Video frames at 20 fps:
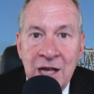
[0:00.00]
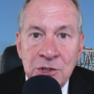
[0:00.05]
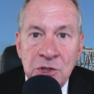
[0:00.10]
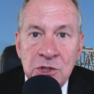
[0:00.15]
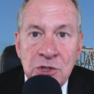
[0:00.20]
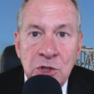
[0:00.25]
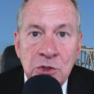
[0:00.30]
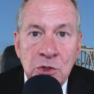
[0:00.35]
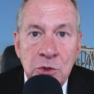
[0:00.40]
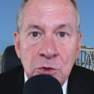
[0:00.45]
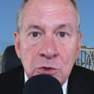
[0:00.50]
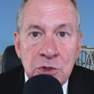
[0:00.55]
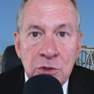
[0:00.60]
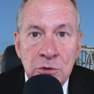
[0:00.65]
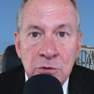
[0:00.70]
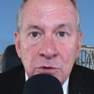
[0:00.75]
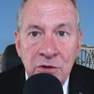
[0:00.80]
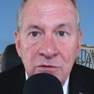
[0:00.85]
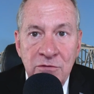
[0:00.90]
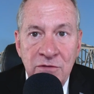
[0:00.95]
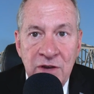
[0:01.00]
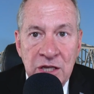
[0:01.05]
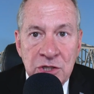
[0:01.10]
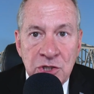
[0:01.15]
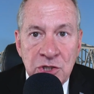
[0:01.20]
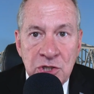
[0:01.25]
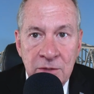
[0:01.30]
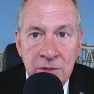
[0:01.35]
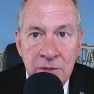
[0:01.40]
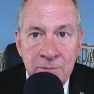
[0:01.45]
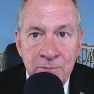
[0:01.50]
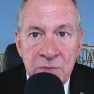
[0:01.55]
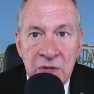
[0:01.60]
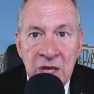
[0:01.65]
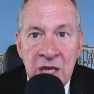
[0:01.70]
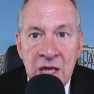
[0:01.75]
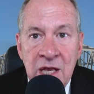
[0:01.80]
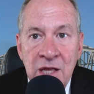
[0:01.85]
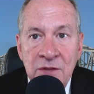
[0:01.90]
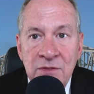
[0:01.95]
constitutional
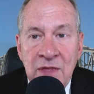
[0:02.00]
convention